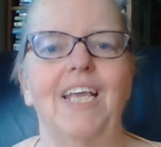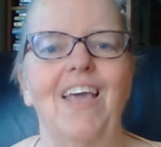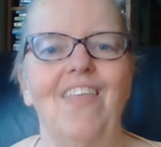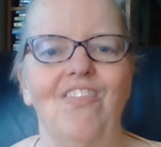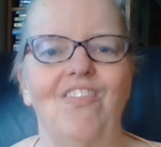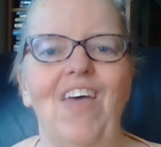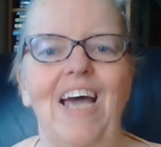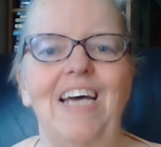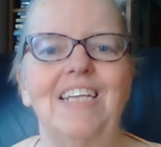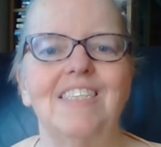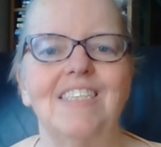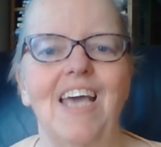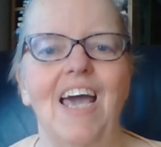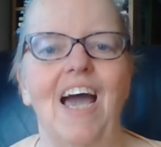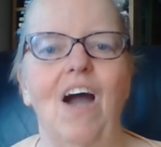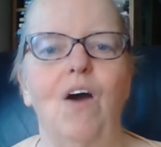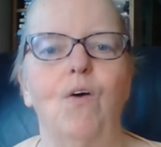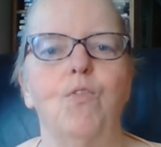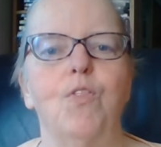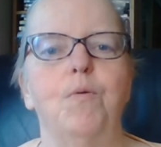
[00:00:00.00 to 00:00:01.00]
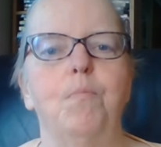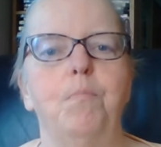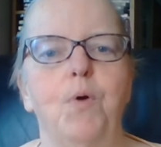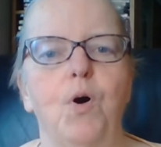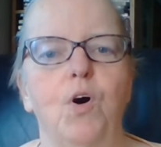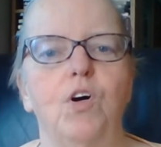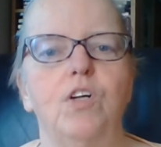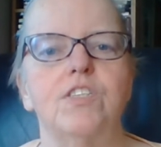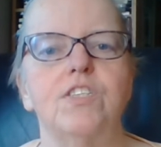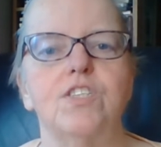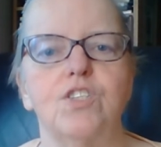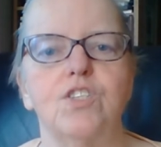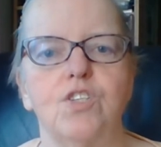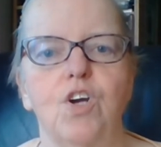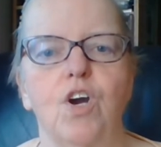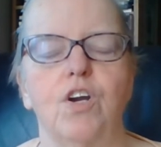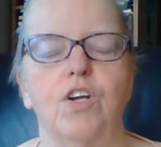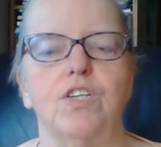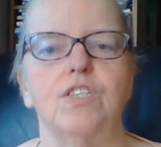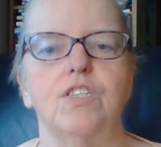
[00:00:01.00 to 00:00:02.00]
And that's how the ball
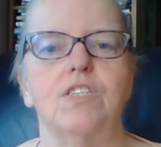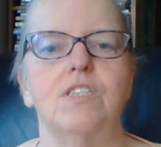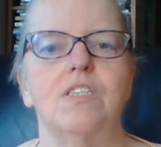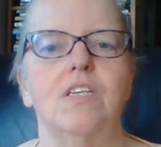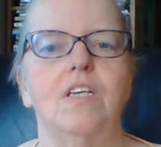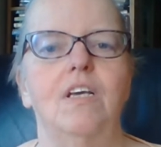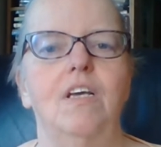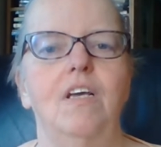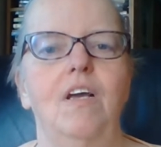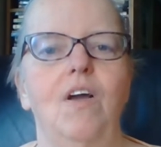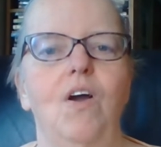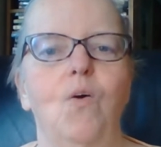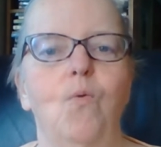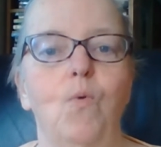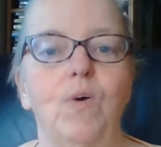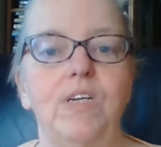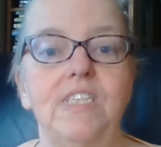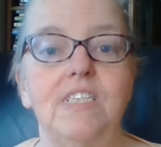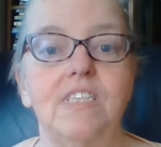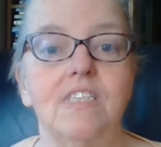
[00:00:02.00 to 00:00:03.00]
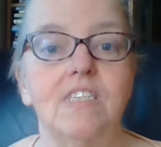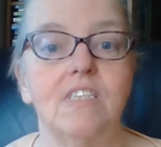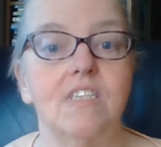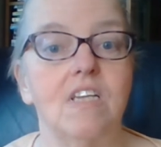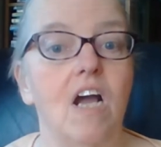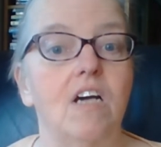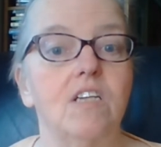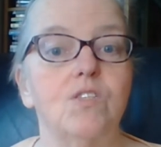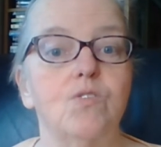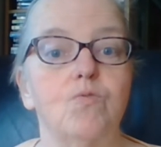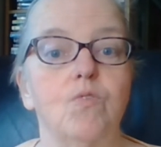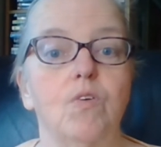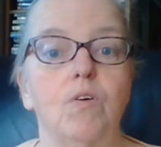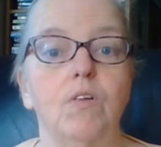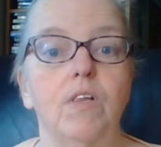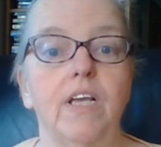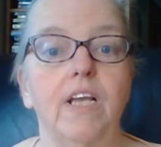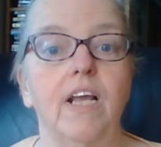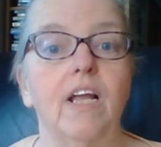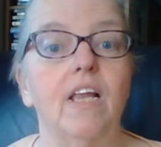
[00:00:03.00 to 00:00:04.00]
starts. Once it starts
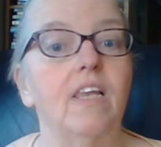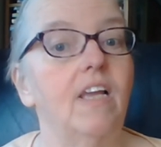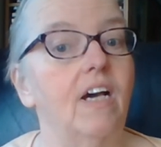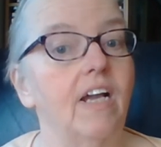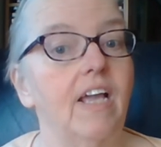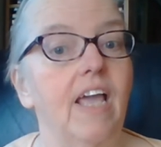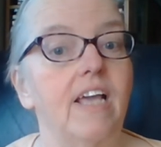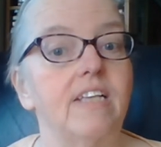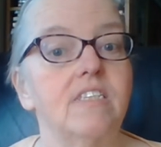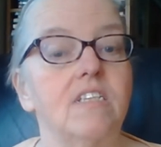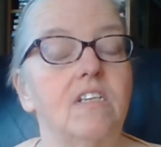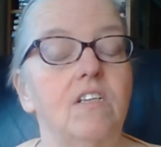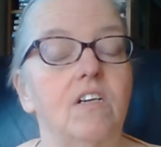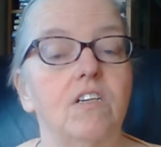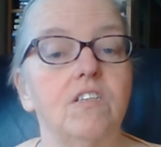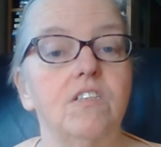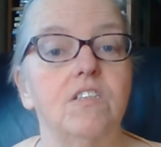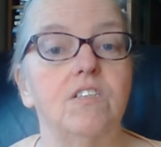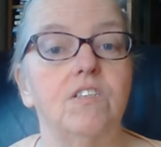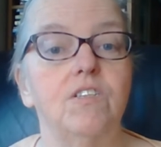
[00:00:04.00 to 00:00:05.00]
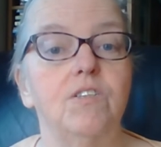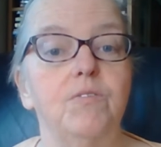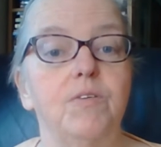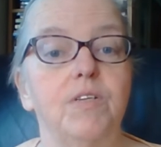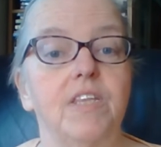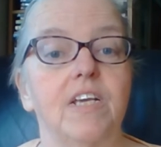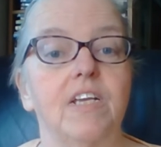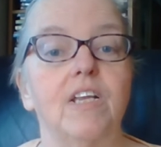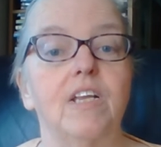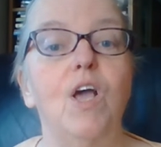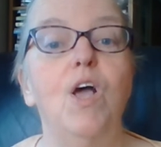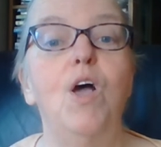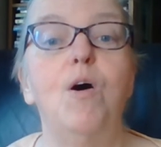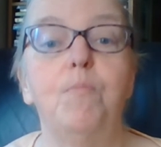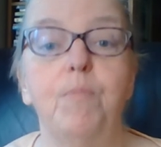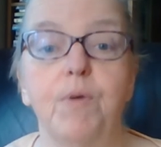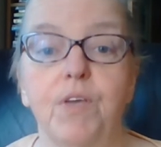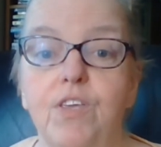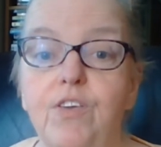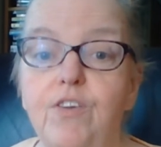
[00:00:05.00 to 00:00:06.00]
rolling, luck has a lot to do with it,
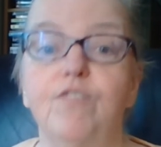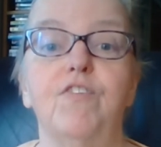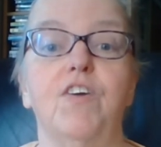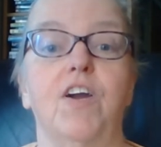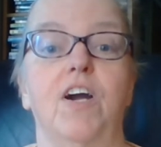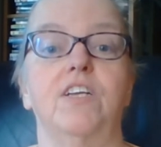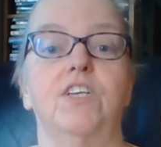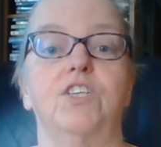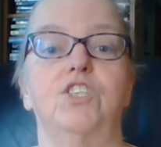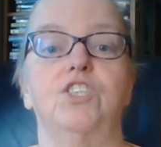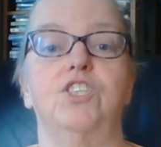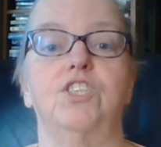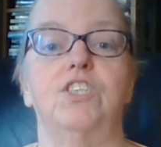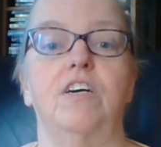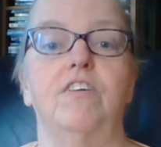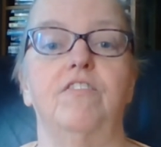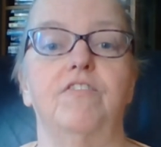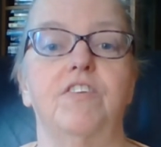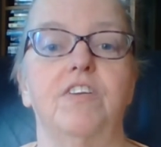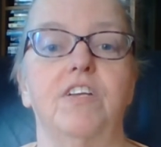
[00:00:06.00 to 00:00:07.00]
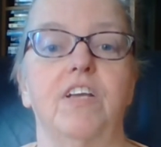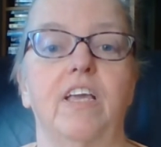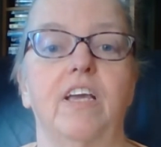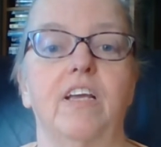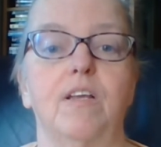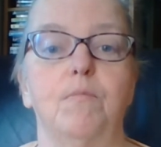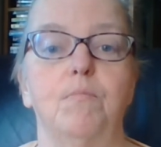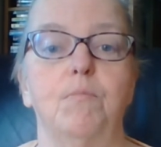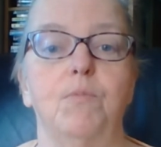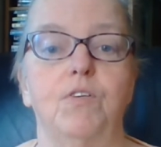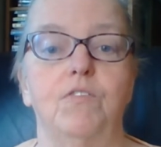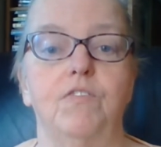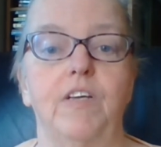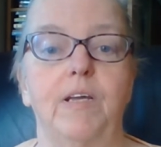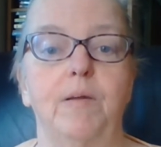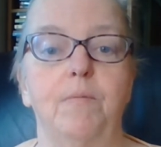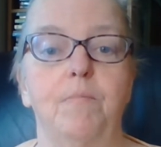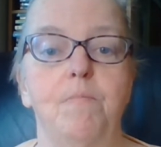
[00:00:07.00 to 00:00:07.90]
but you've got to shove to get it moving.